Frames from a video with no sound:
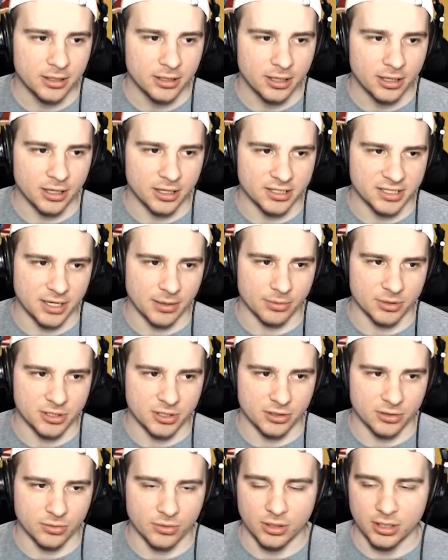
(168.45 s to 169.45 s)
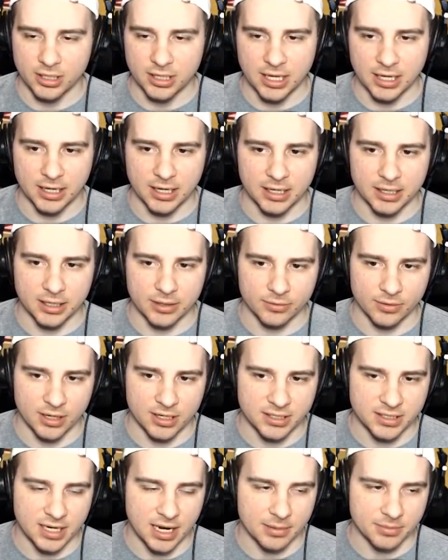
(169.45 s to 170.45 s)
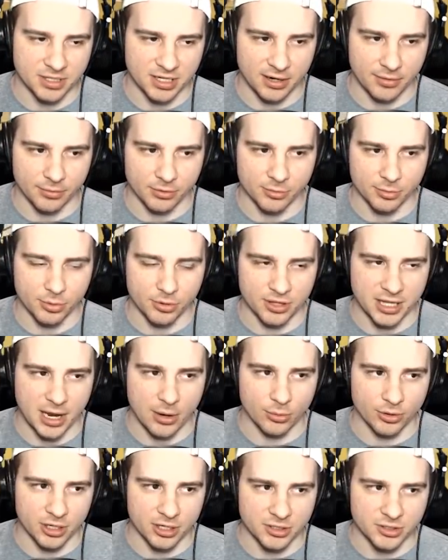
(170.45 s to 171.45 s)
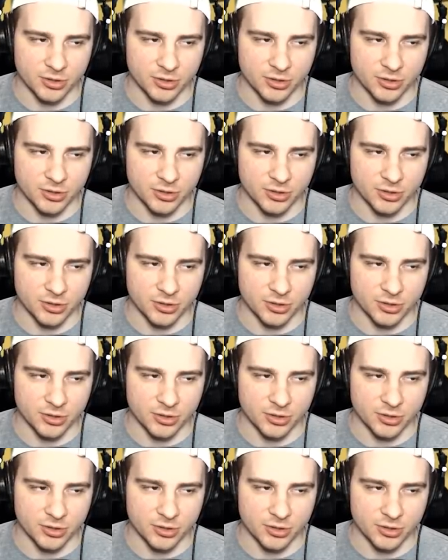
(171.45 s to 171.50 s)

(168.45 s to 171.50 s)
He's able to get it, and Race Thompson able to put that one in.